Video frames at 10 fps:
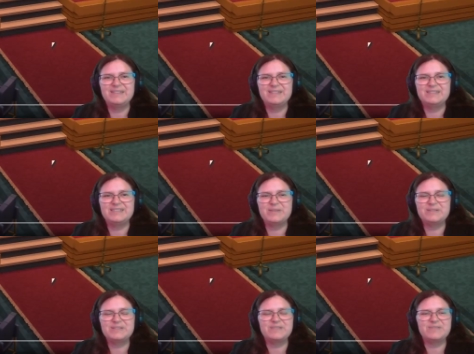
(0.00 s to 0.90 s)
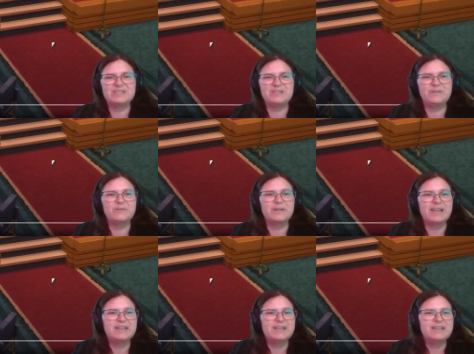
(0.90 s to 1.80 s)
some other stuff that's new. Okay.
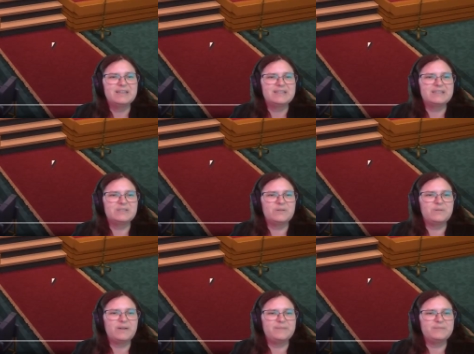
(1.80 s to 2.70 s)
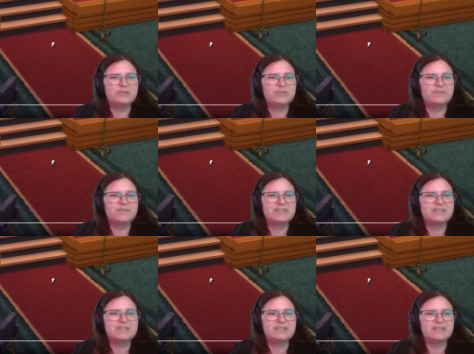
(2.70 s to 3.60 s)
So I'm not sure if this
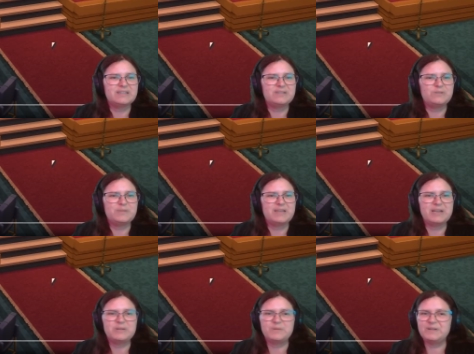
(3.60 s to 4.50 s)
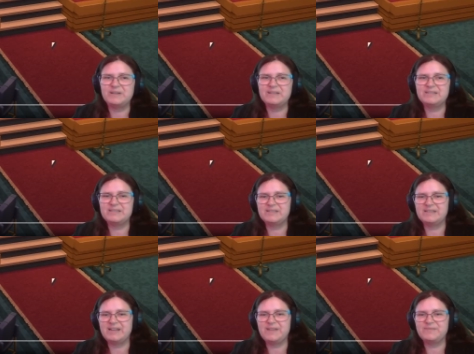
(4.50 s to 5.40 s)
is the new piano or not.
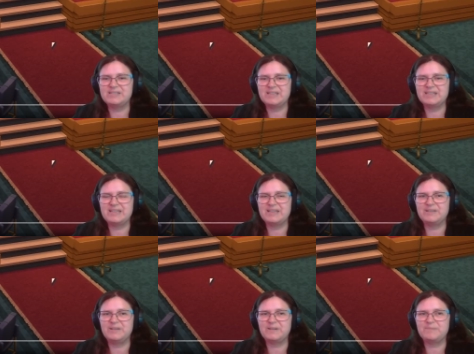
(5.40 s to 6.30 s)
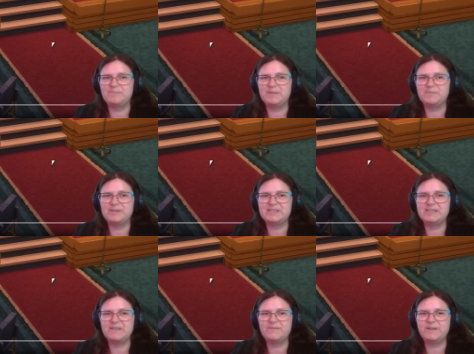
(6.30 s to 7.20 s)
I'd have to check, take a look, but it's
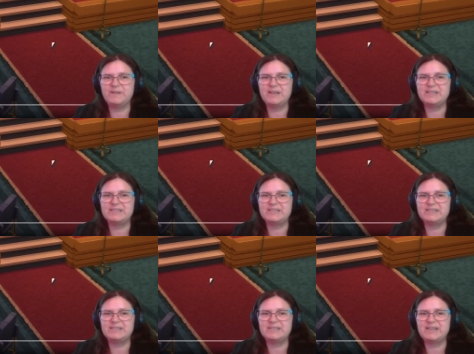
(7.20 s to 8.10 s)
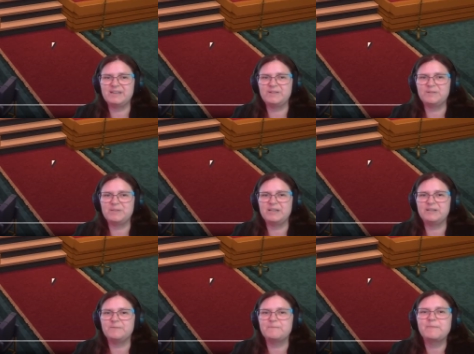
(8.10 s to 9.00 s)
like a very standard
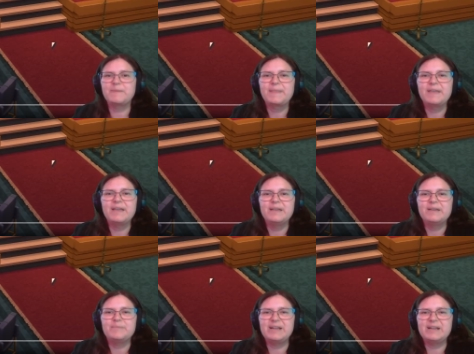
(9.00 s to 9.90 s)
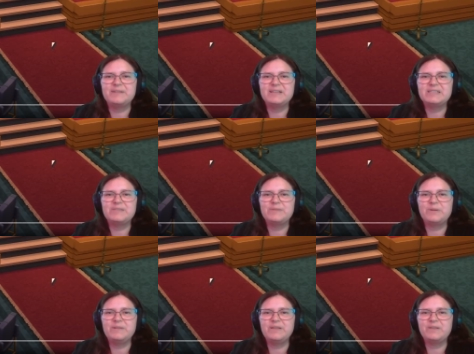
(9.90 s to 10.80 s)
piano. But anyways, here we
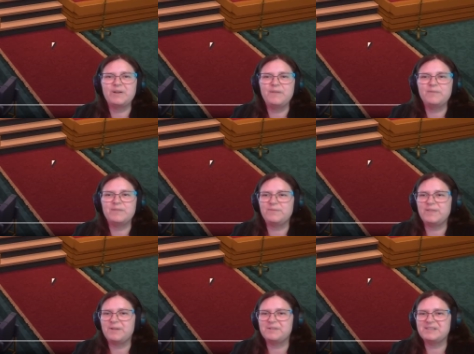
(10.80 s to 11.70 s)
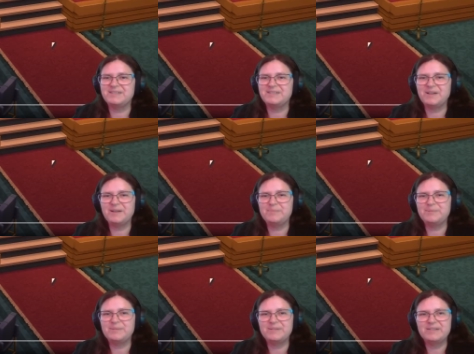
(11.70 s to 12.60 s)
go, another coffin with flowers on top.
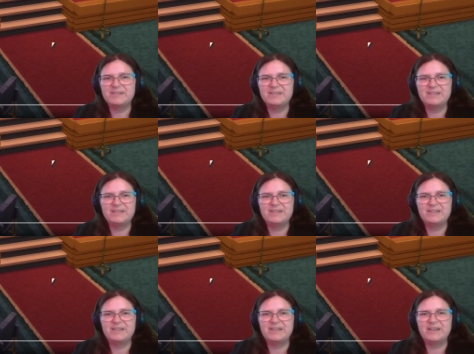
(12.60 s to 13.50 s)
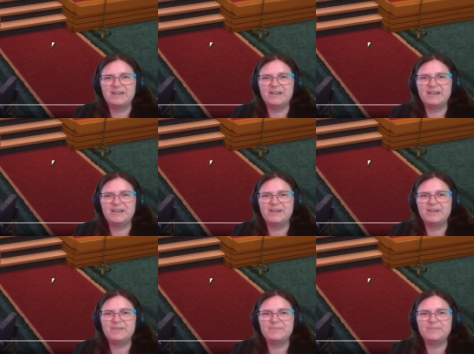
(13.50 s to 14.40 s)

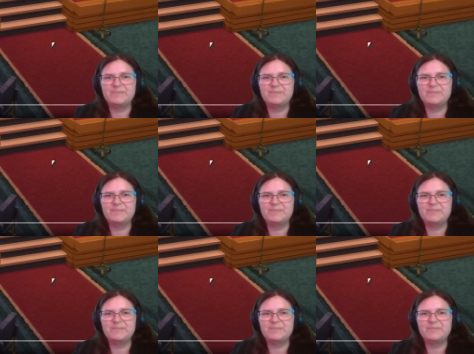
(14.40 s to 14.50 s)
Um,